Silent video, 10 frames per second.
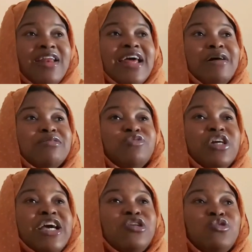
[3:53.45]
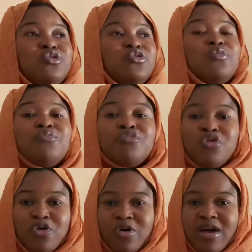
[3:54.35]
I'm trying to do
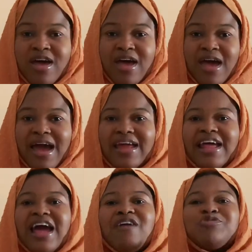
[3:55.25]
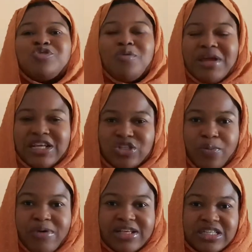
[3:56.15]
more and I have so many
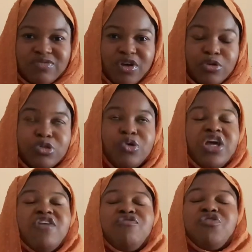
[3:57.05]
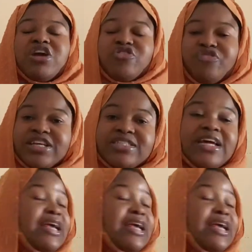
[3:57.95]
surprises for you. So if you're interested